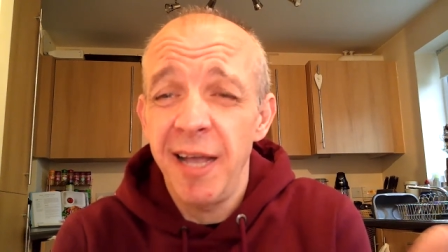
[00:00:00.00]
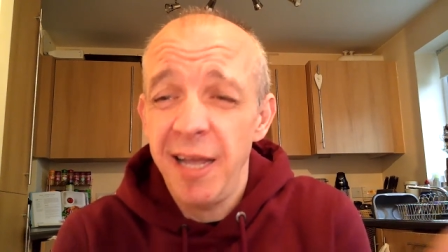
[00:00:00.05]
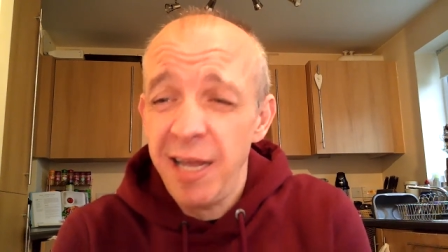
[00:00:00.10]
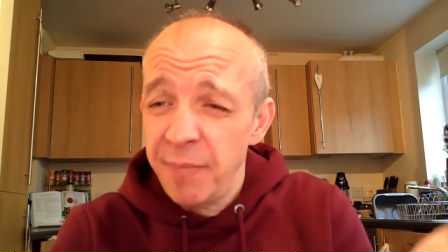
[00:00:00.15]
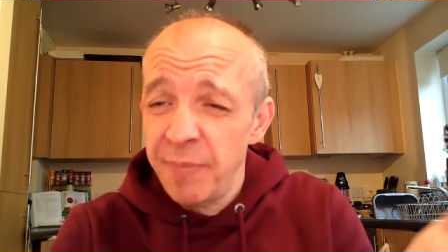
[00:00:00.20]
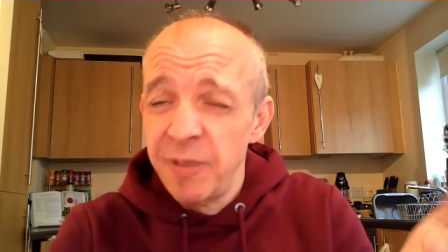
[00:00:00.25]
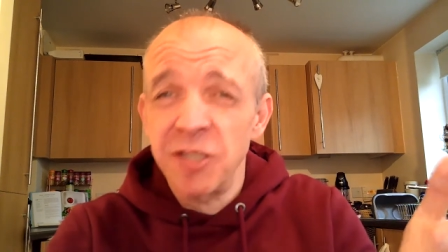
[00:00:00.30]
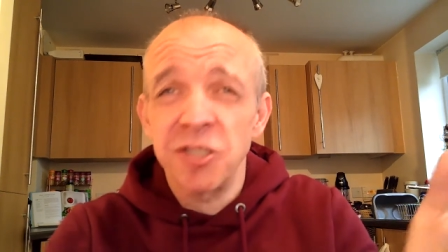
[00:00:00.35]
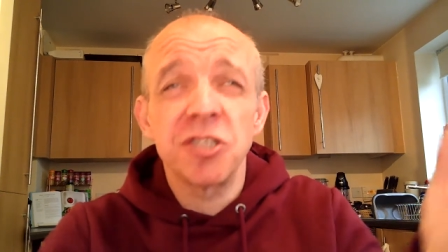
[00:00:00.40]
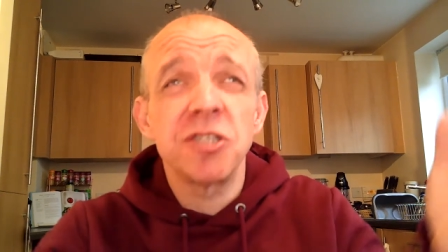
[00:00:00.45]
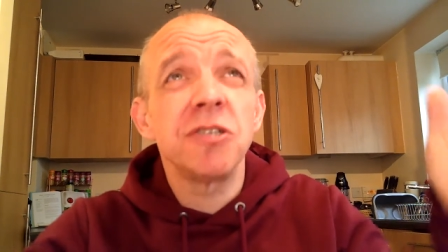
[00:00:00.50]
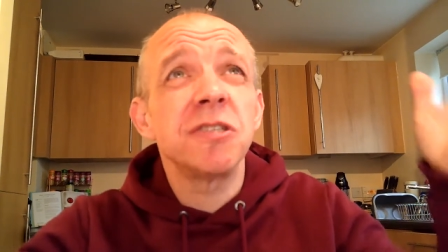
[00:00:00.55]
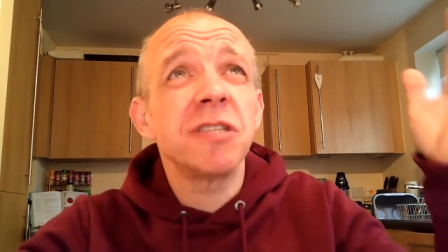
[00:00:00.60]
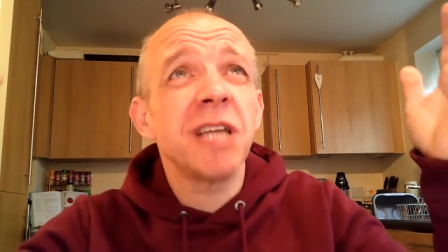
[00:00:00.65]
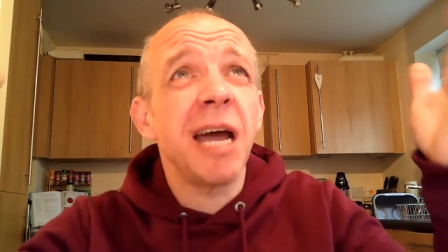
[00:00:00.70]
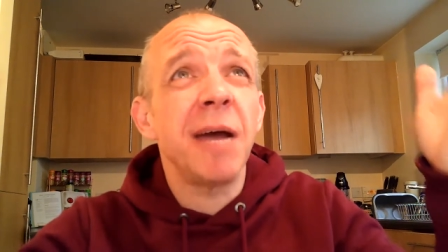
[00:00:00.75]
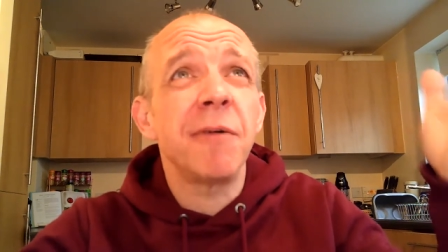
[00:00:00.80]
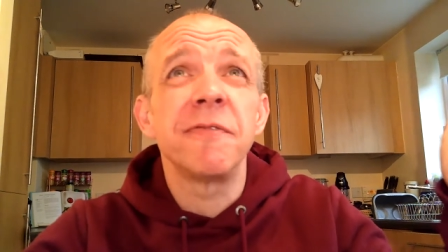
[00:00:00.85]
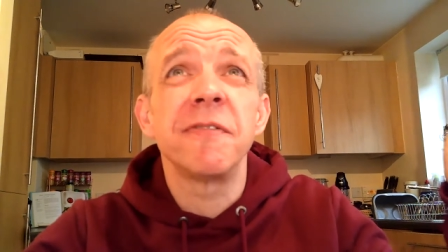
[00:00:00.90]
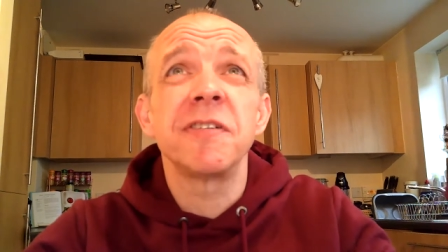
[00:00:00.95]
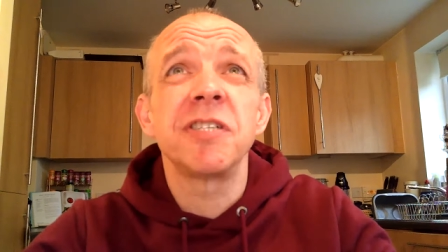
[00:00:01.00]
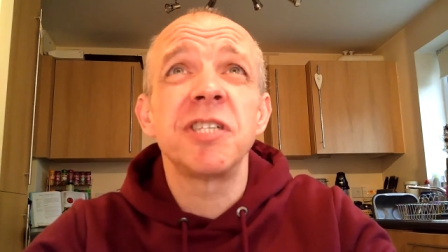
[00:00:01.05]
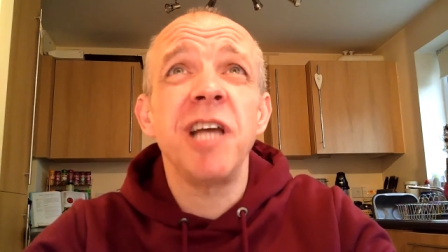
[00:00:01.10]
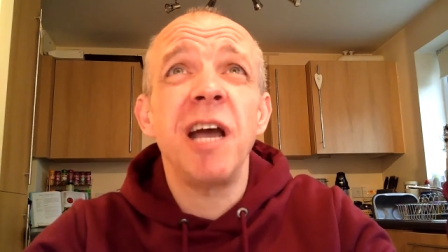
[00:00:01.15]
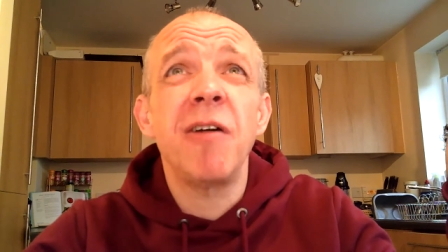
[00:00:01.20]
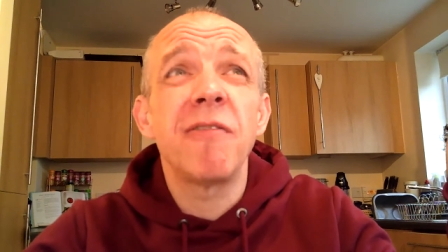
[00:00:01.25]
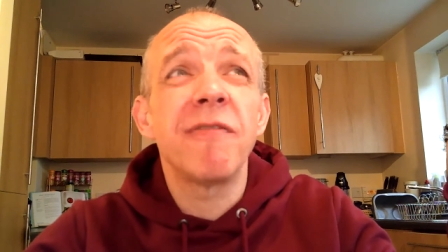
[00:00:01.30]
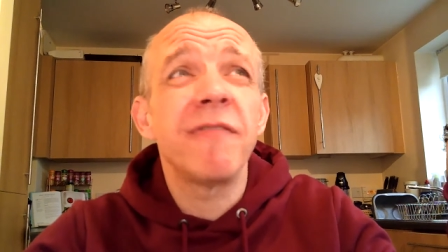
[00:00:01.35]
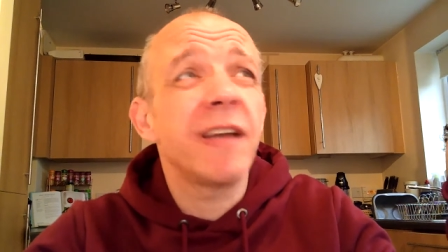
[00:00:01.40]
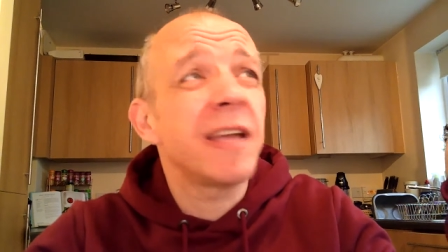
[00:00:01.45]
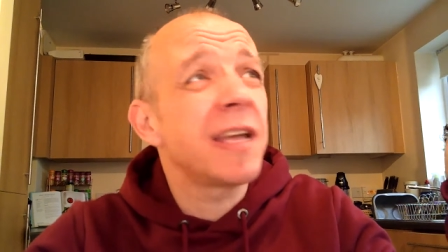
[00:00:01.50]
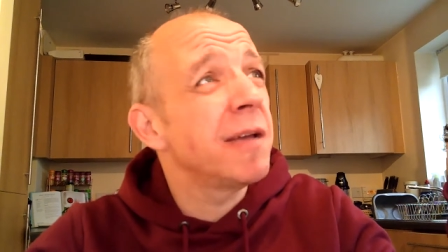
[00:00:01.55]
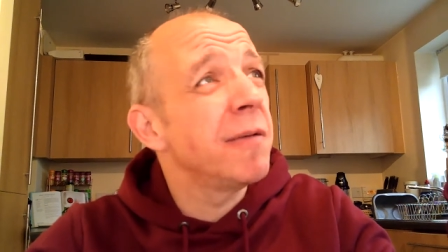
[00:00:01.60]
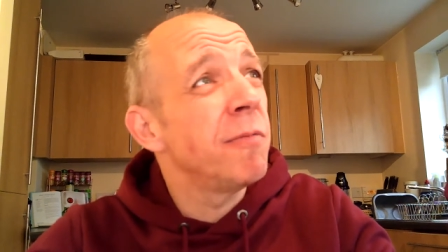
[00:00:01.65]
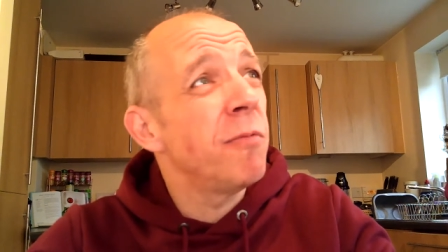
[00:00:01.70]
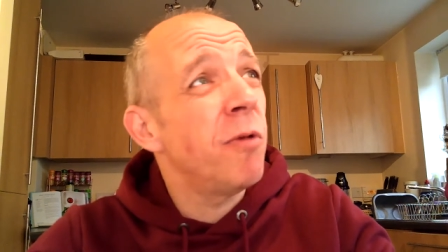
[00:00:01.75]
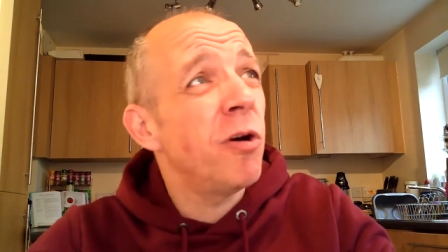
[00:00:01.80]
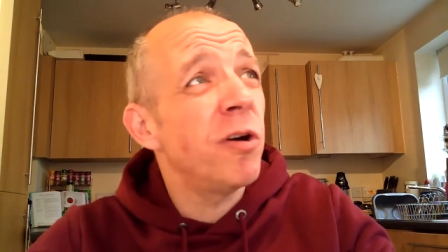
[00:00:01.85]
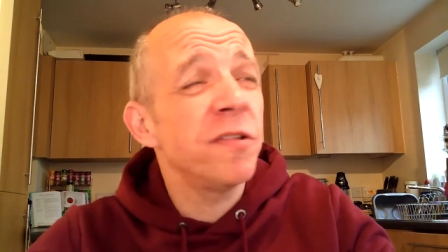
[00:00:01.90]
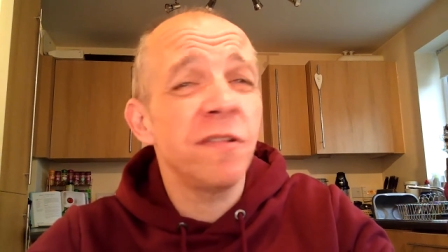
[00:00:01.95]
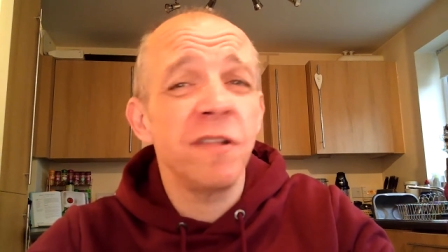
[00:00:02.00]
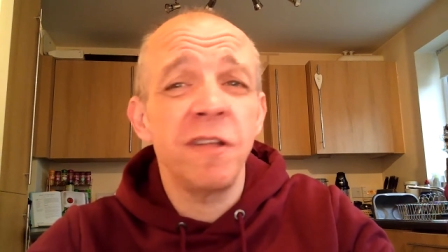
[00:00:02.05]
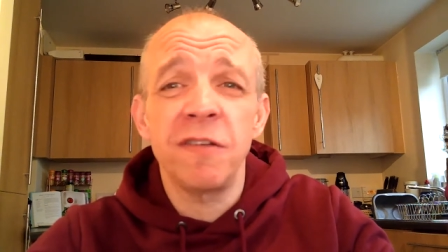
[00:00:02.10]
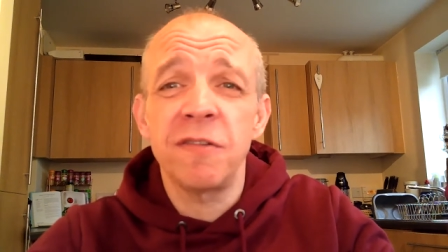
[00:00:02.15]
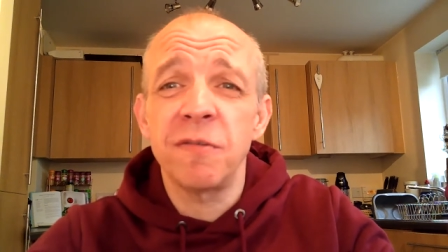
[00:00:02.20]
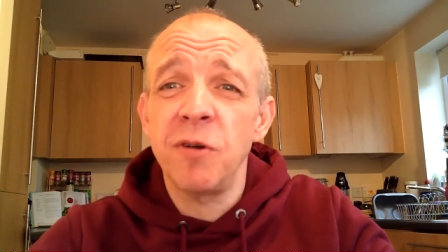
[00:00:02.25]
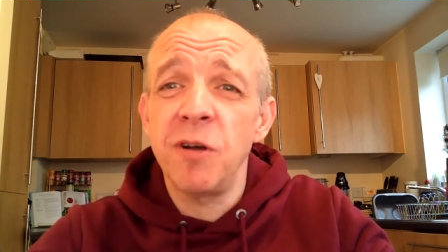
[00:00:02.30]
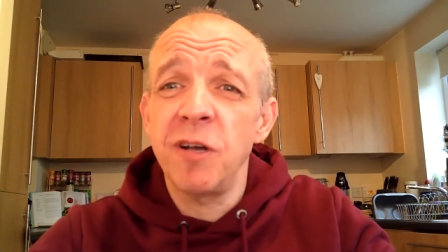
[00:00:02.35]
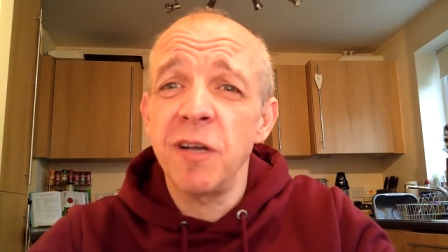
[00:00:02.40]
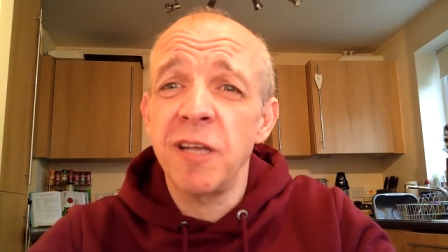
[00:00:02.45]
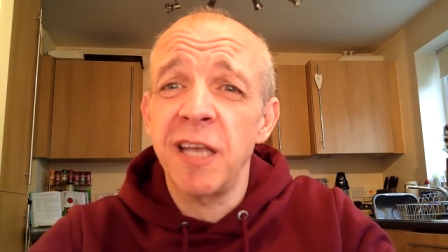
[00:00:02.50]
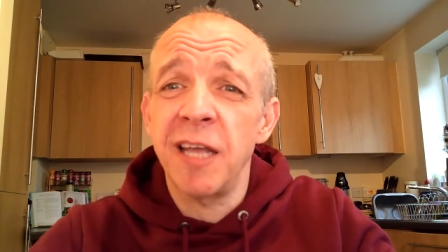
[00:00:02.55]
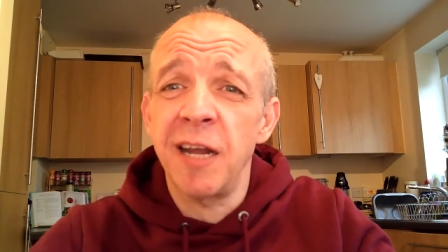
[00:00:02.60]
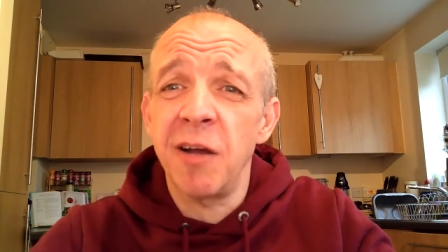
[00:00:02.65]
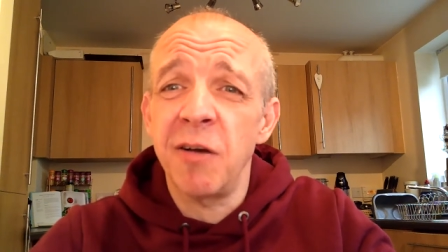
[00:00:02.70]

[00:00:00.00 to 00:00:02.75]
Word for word: He'd have been stood there with a shelf thinking, why isn't this working?